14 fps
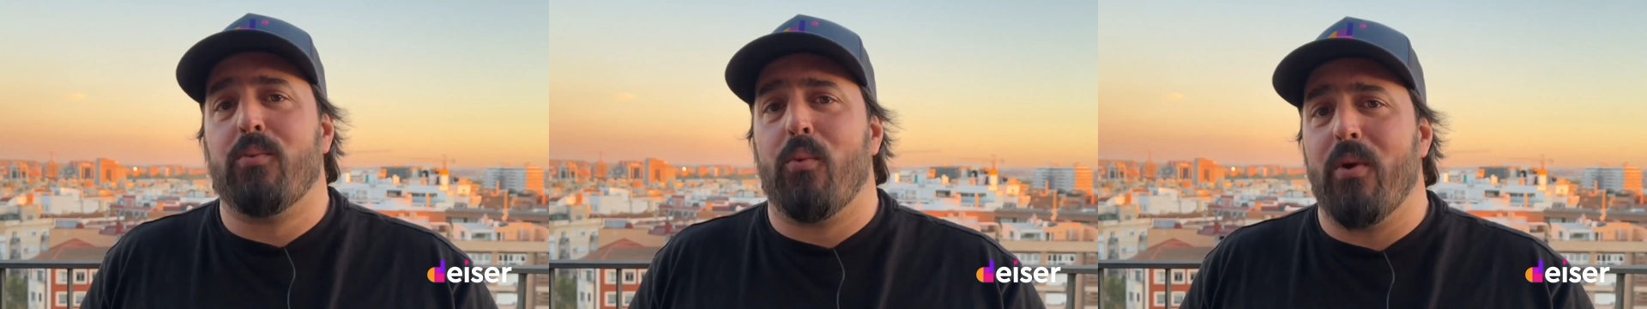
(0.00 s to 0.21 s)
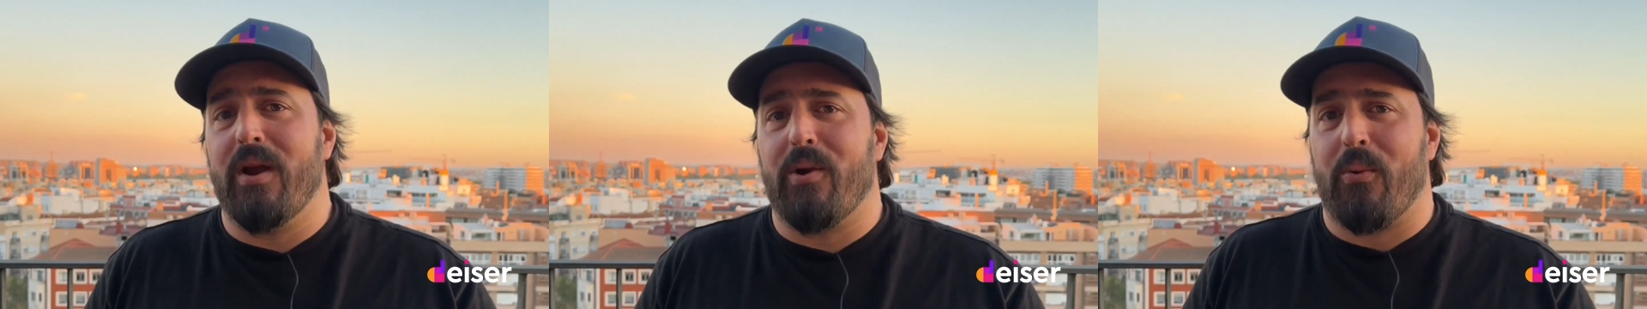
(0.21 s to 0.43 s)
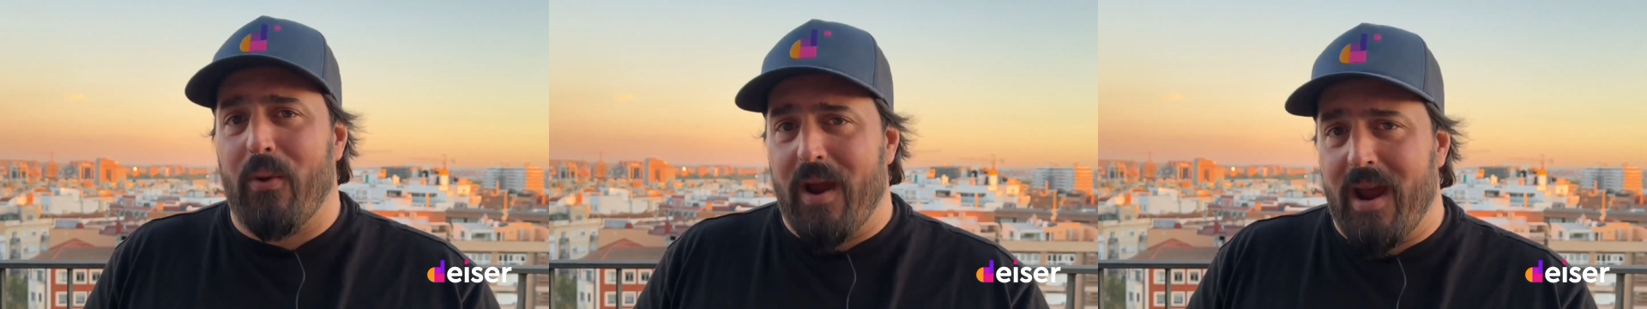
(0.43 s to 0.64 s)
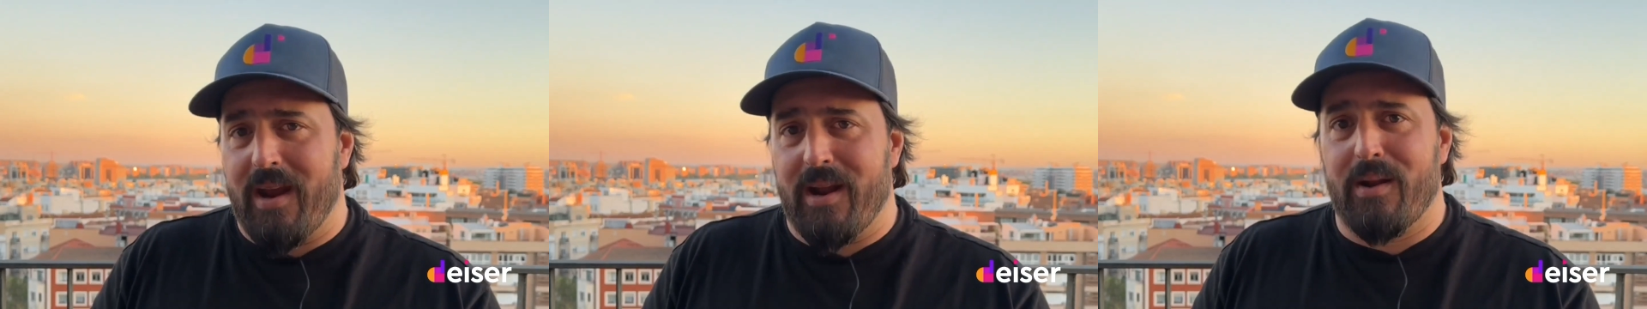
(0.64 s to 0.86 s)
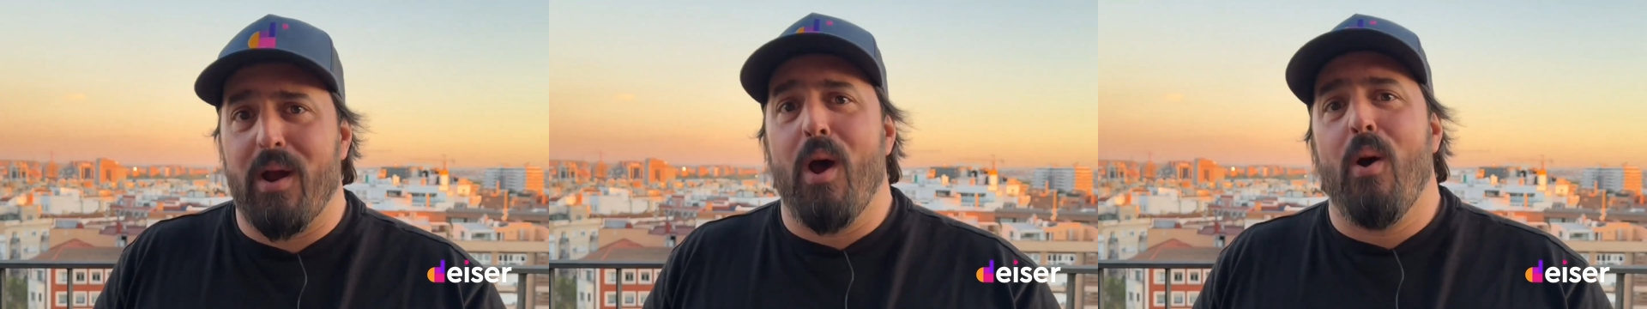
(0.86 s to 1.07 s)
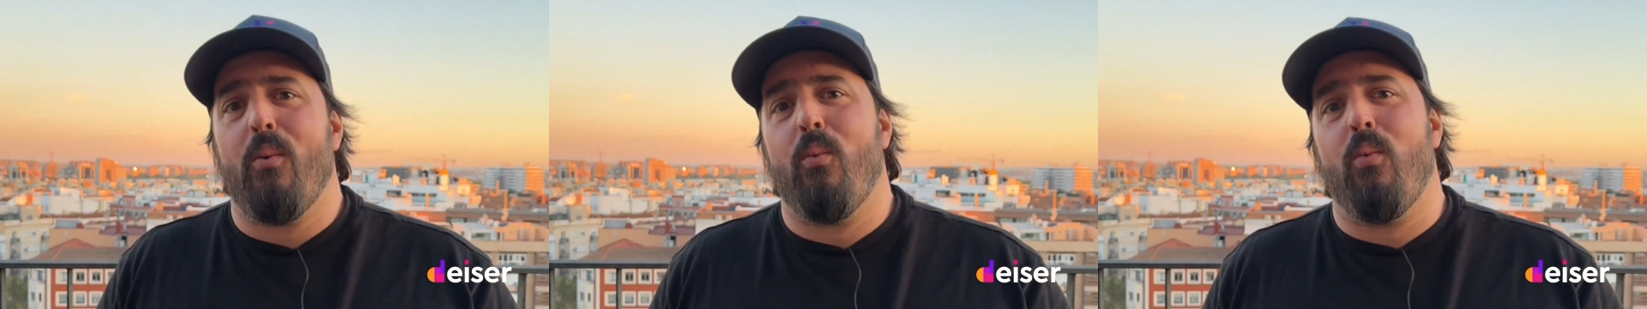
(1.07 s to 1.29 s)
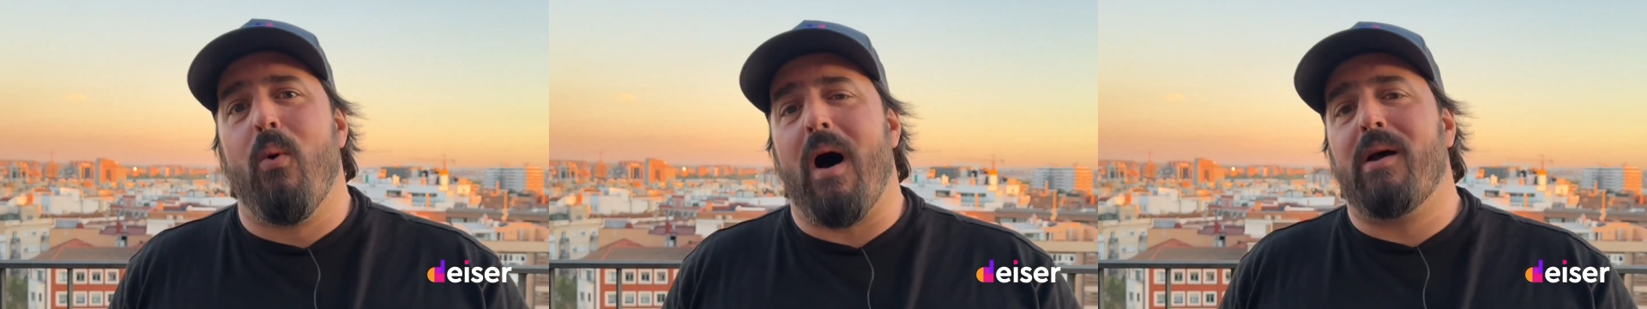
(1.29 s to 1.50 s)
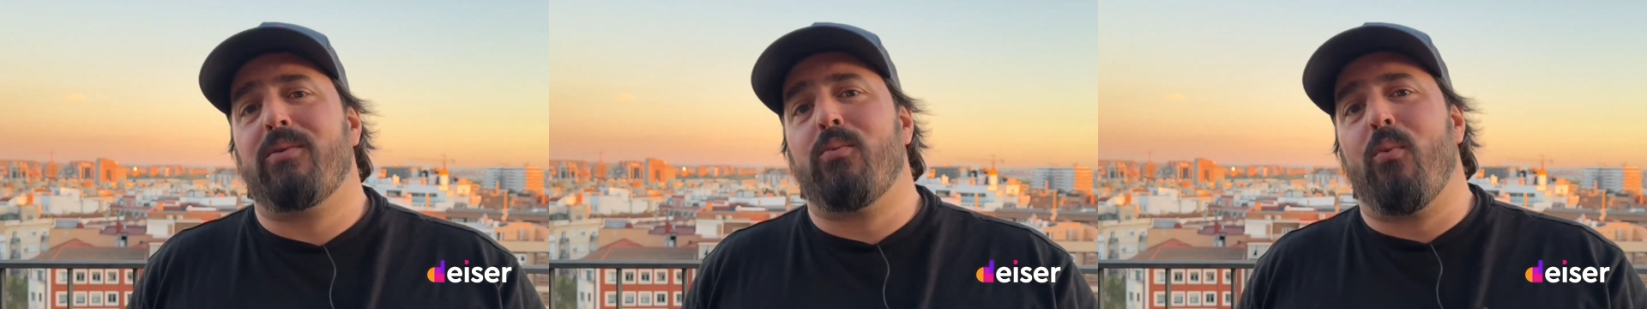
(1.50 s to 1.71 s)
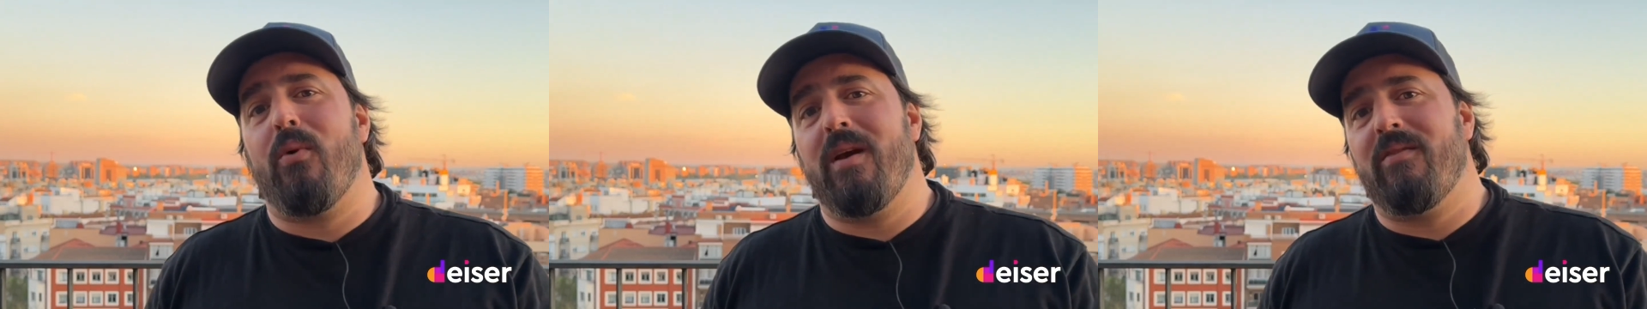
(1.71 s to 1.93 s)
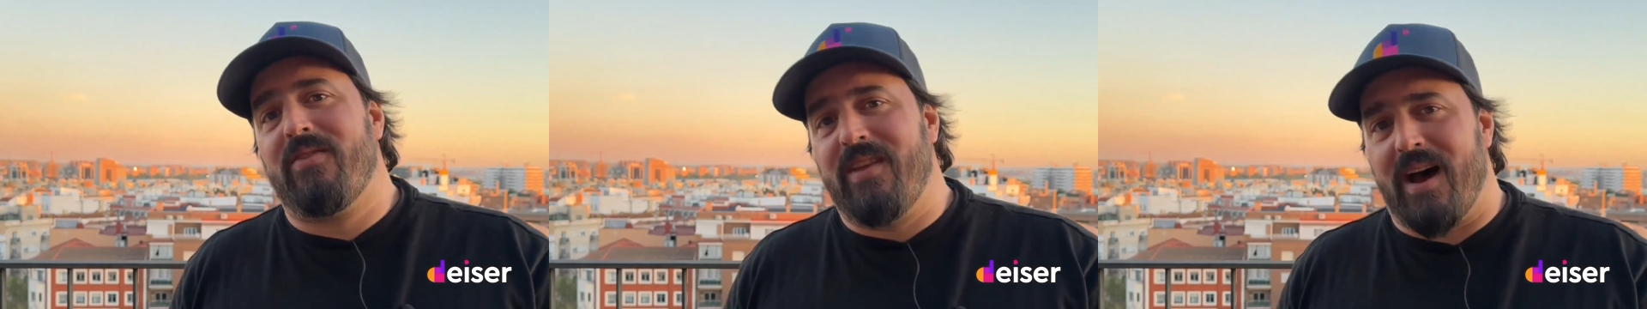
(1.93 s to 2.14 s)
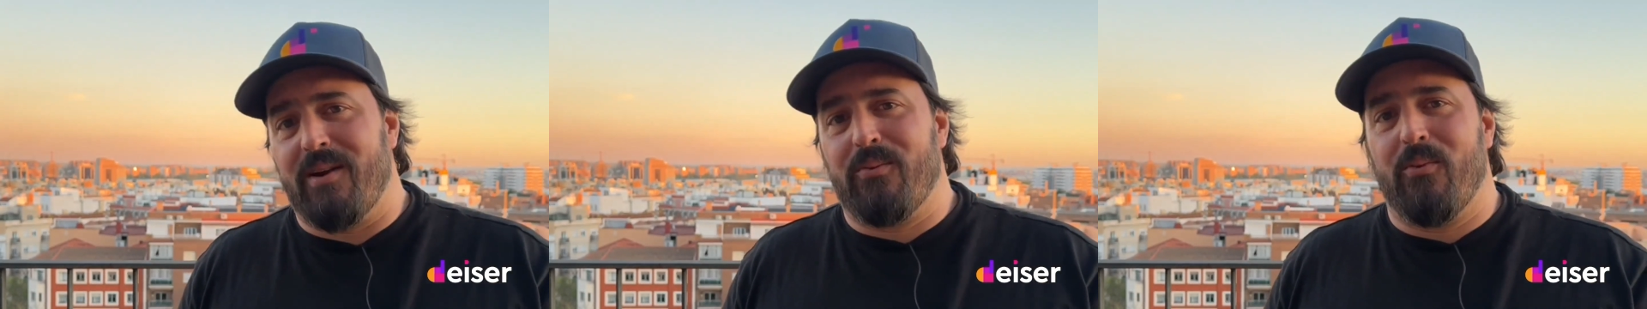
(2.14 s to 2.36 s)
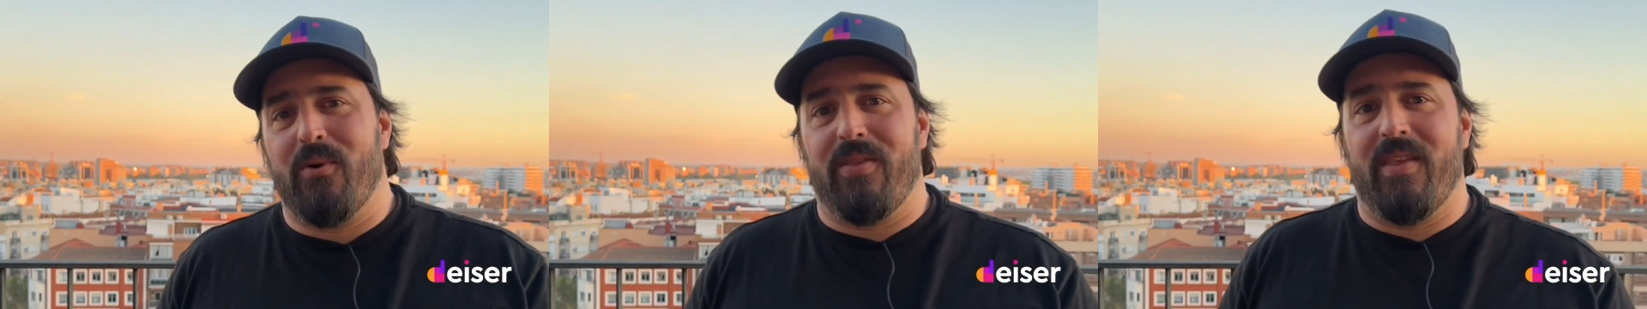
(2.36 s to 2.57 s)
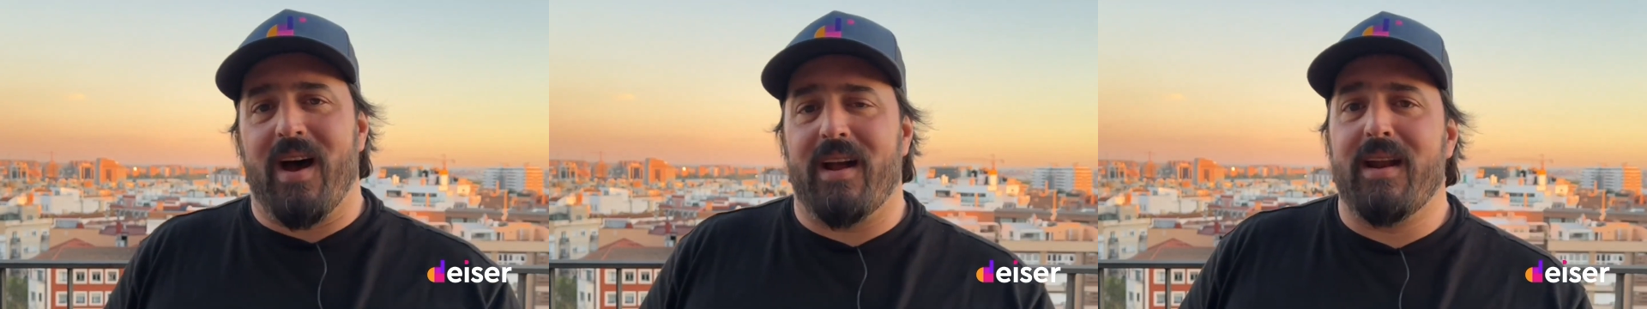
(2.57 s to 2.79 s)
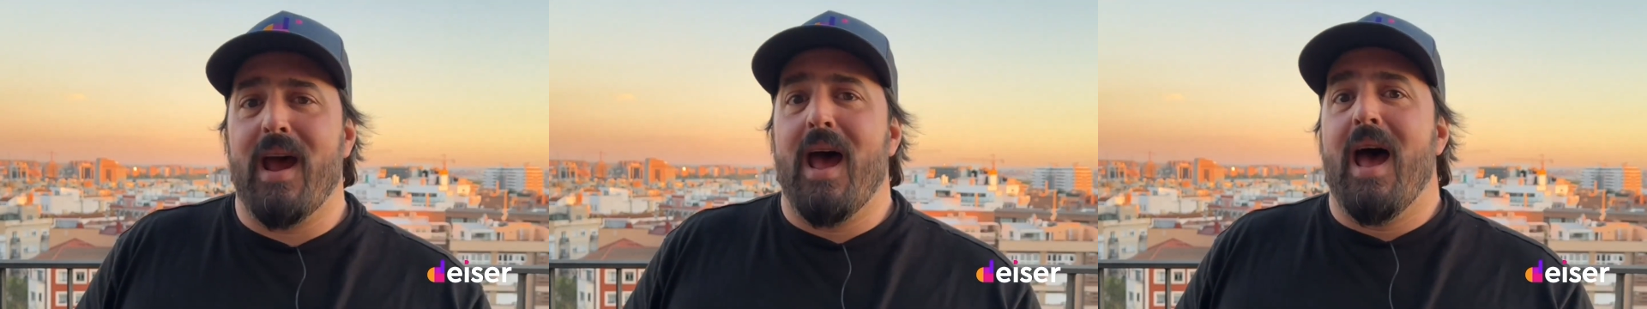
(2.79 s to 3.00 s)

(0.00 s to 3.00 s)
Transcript: we created, what we've done with that.